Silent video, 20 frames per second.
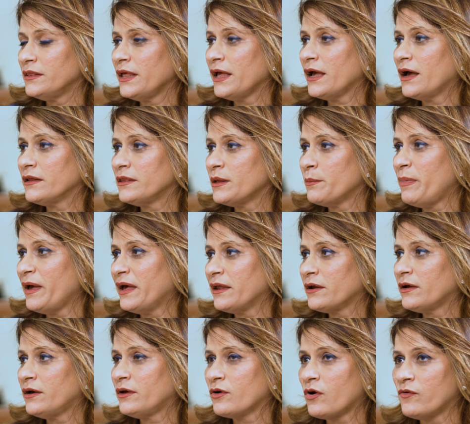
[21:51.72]
They are the
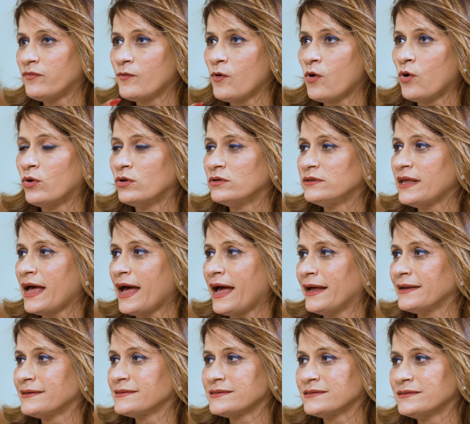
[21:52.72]
bearer of all
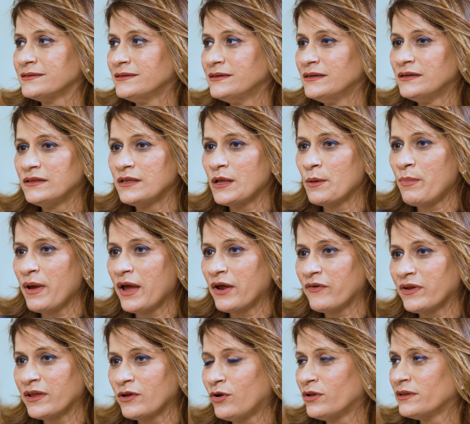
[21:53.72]
that. They're
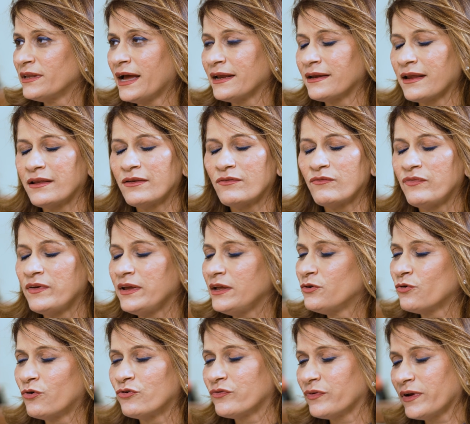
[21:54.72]
bearing all that, and we
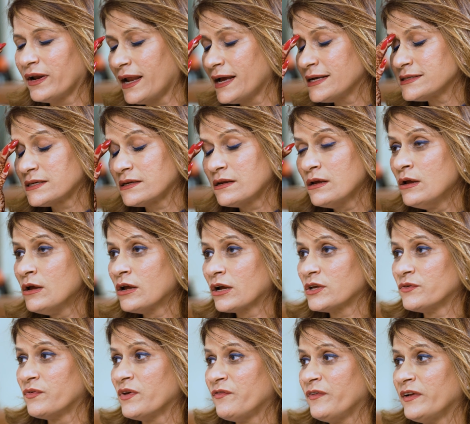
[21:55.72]
don't realize it
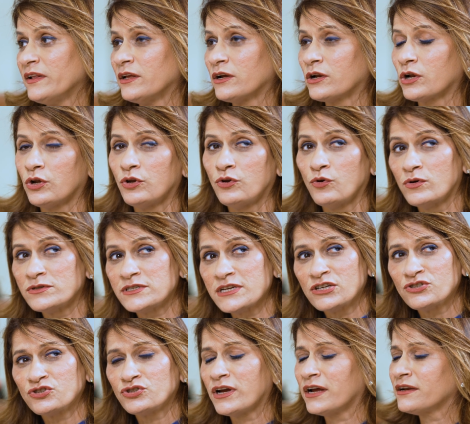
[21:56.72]
because we feel the doors
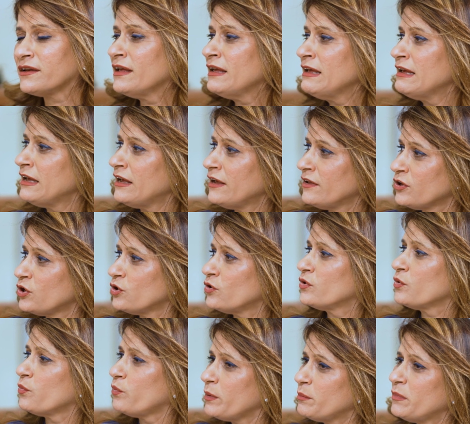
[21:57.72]
are shut. The
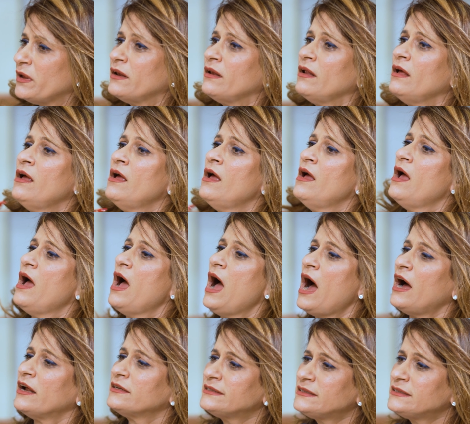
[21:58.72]
women are